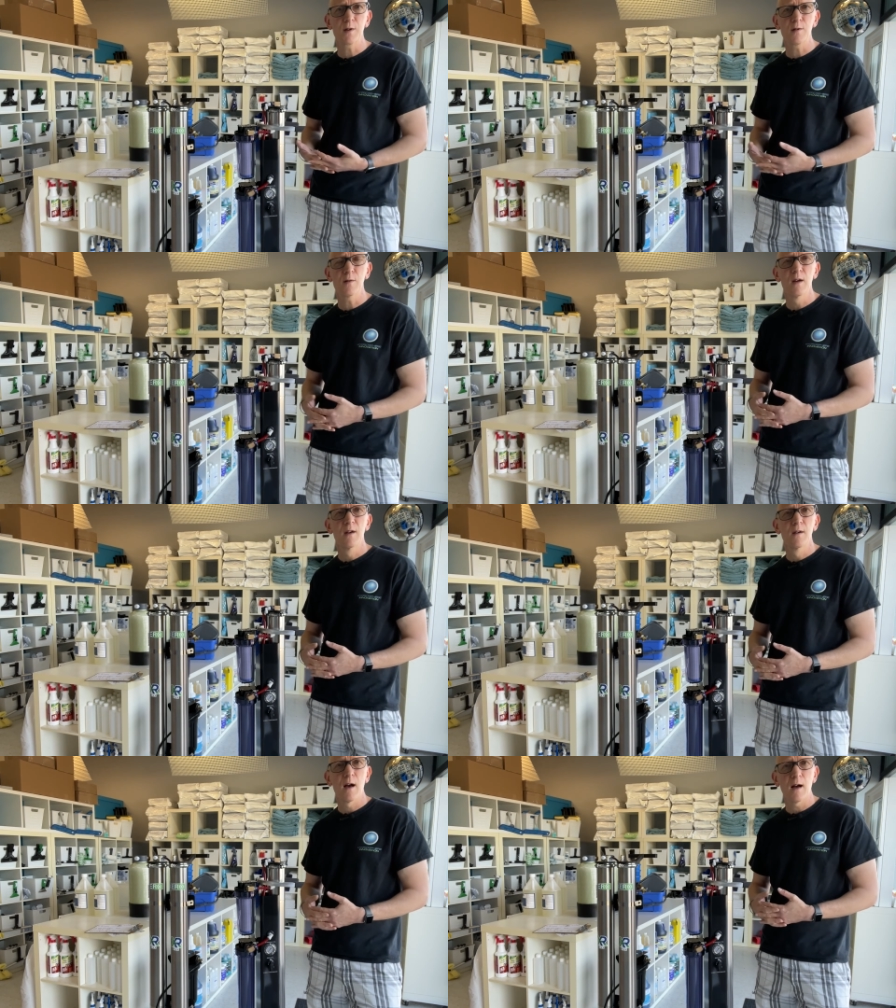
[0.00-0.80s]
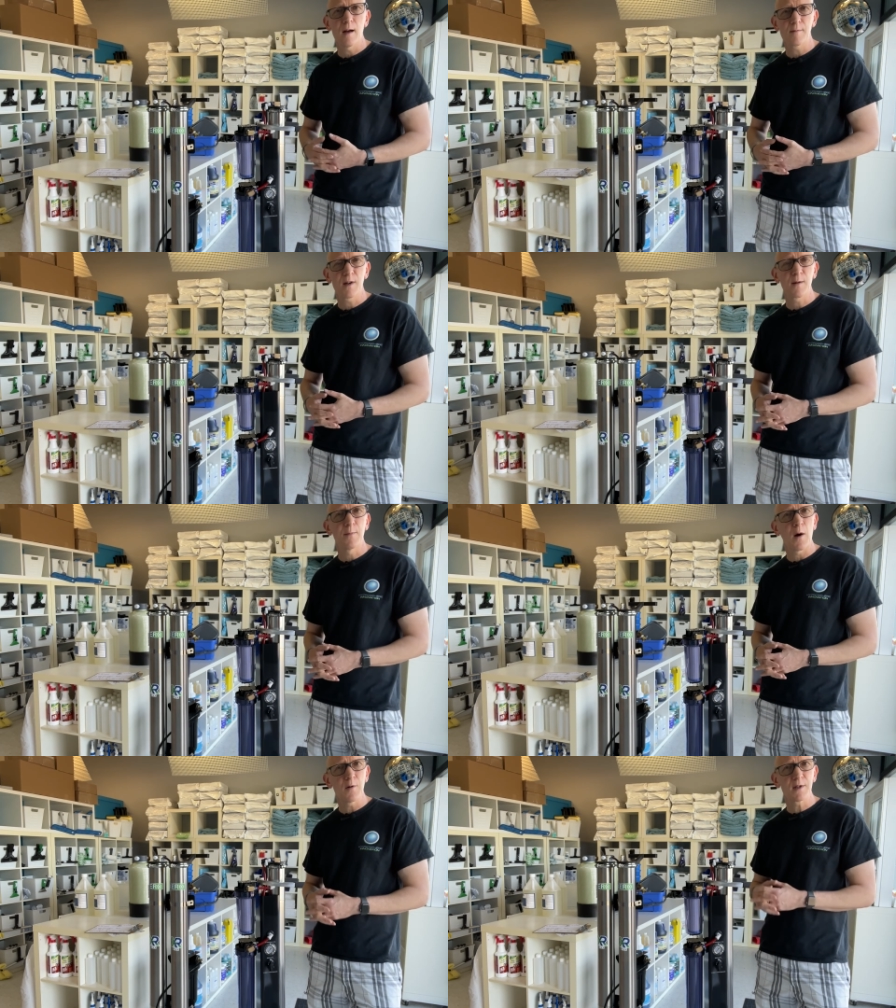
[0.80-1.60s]
you. I'm going to
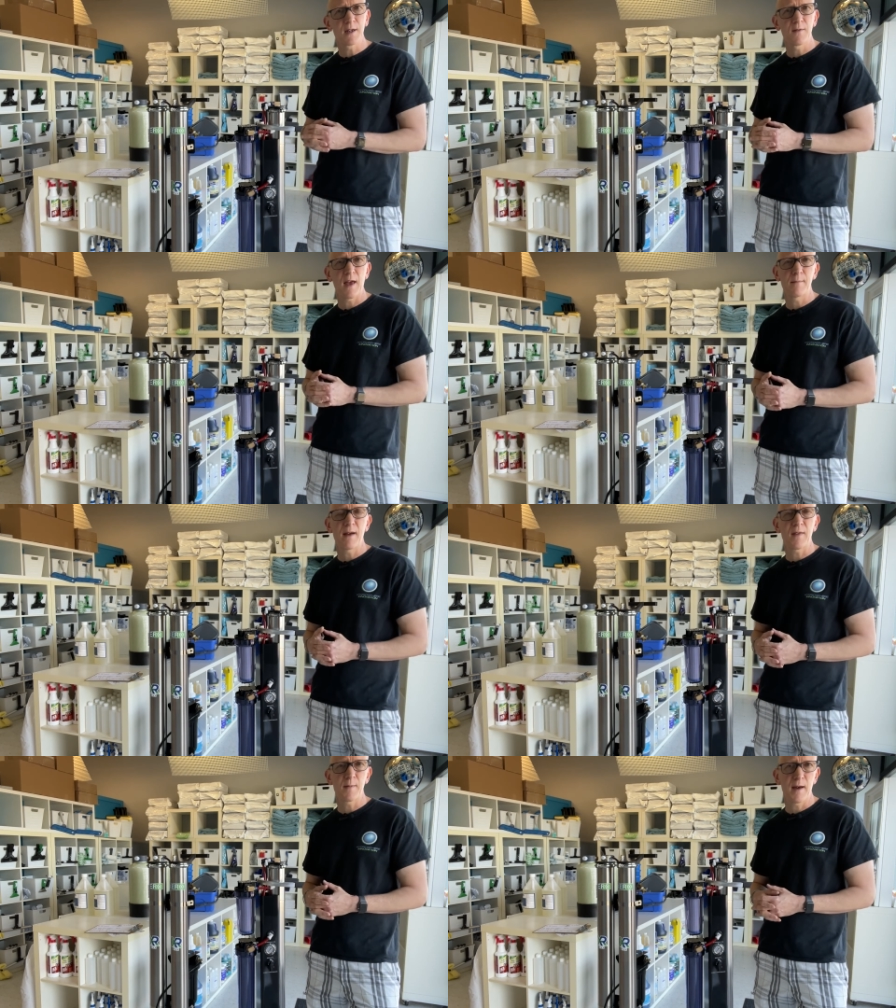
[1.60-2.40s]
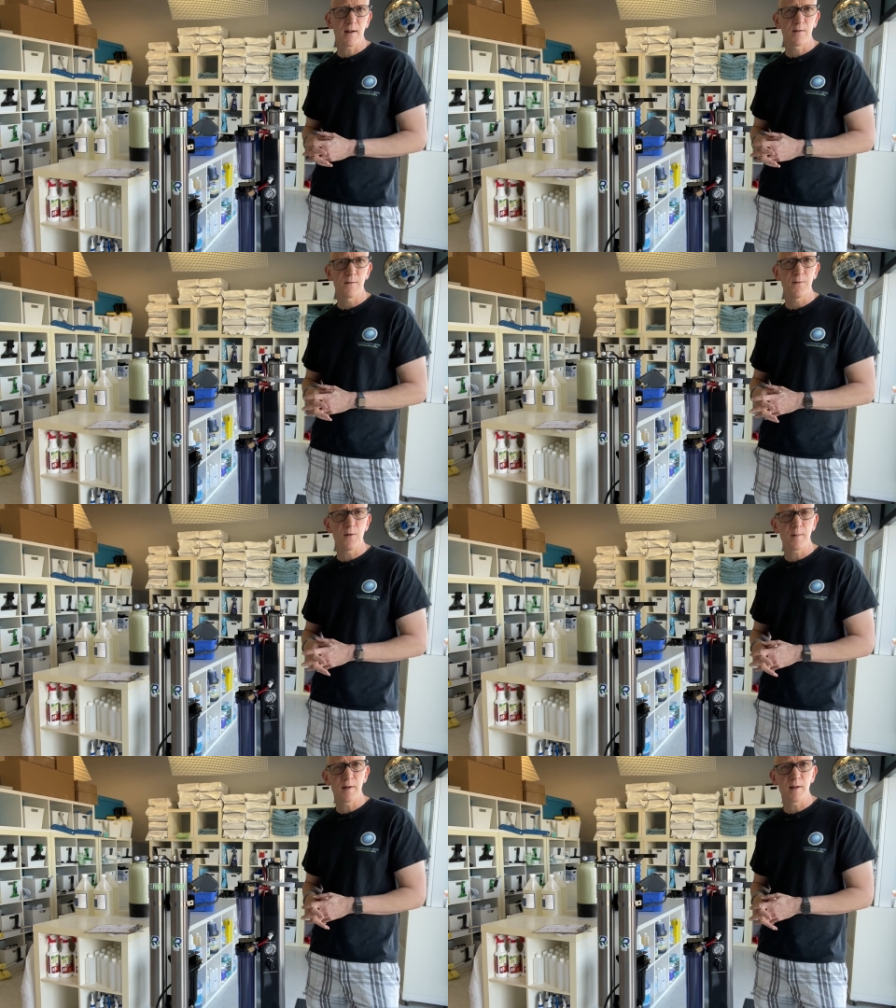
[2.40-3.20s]
post that mathematical
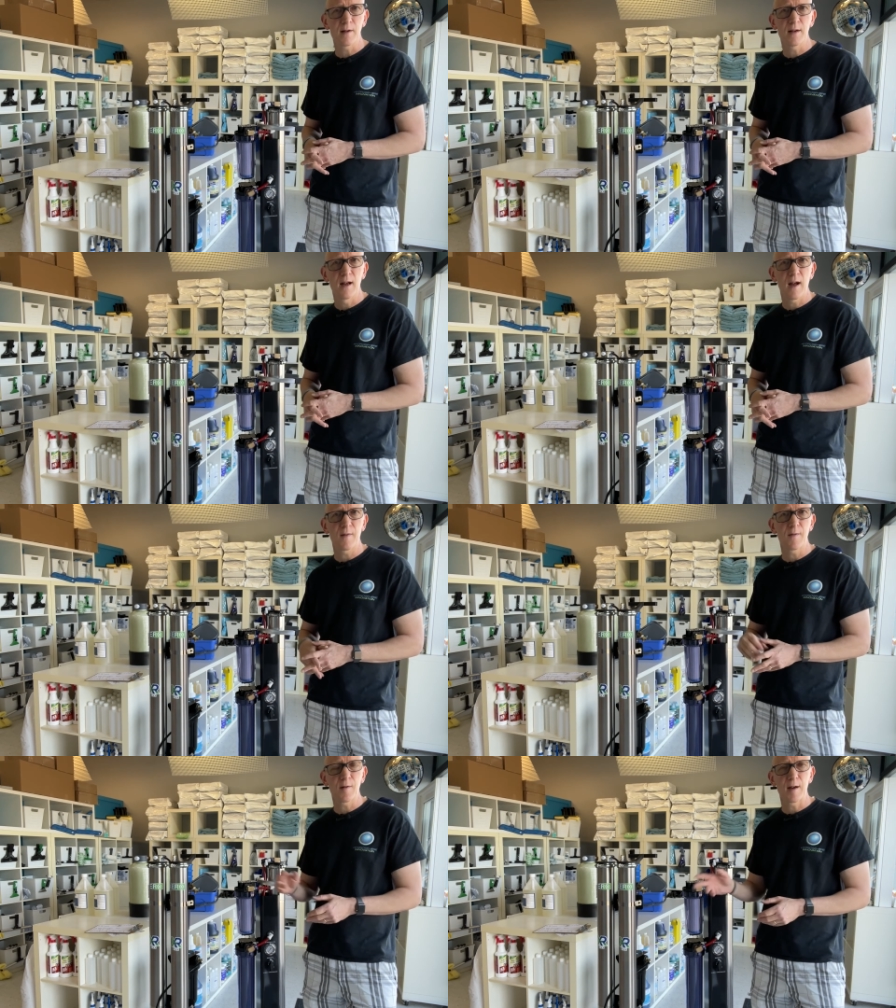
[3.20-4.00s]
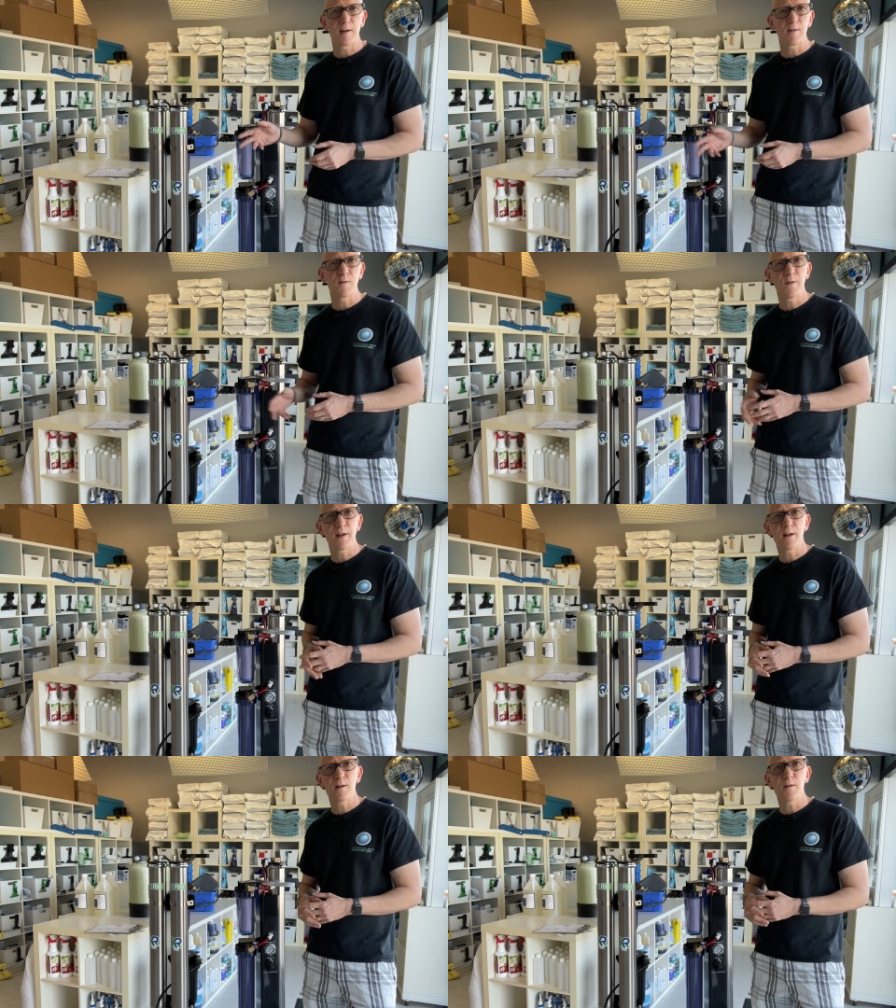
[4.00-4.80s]
formula at the very end of this
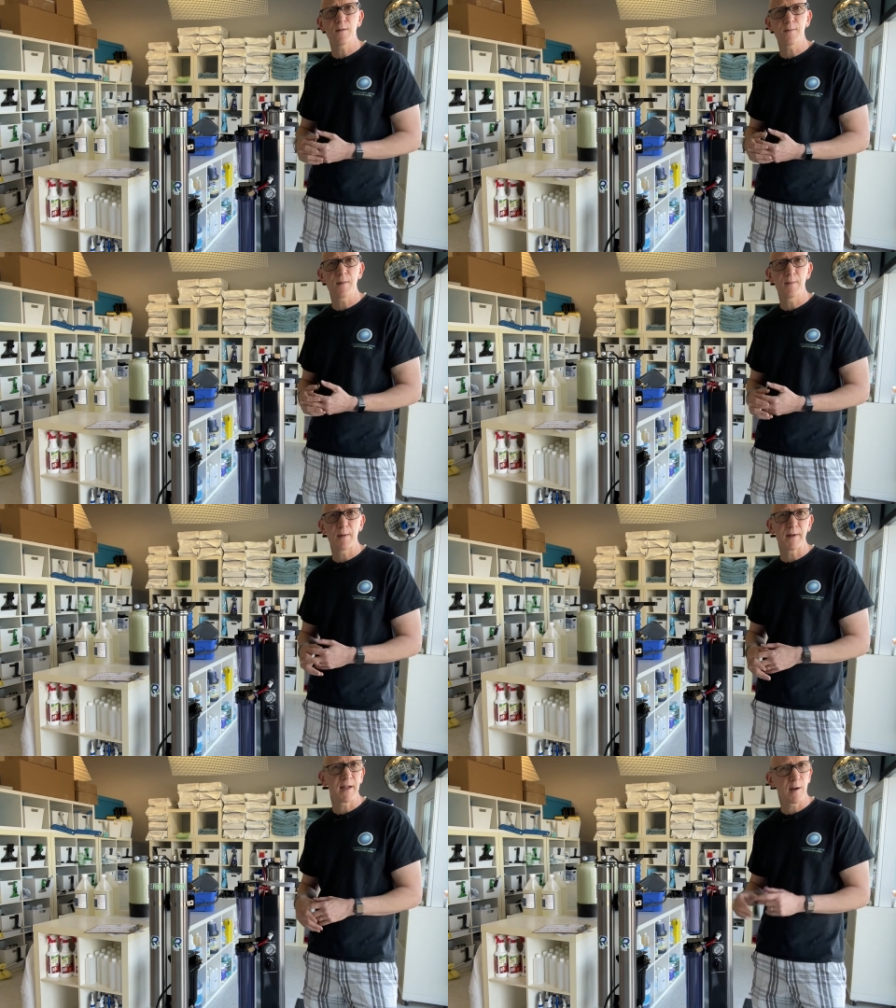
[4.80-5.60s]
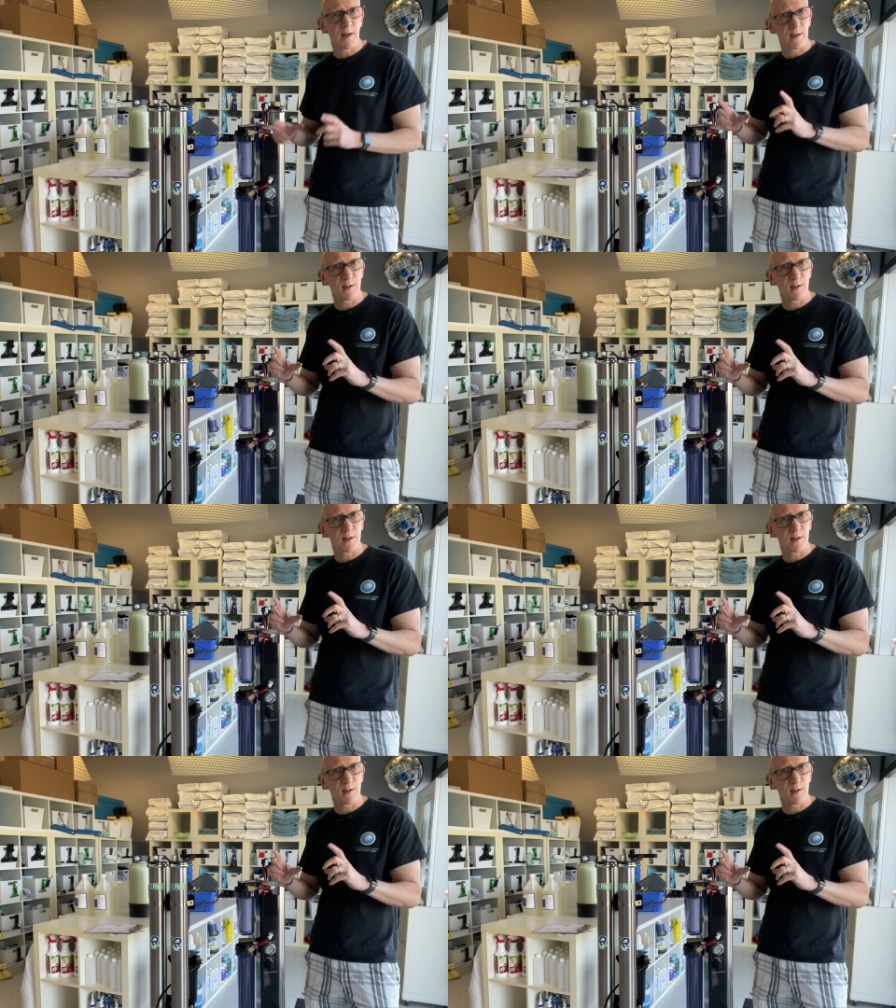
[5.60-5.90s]
video. And maybe take a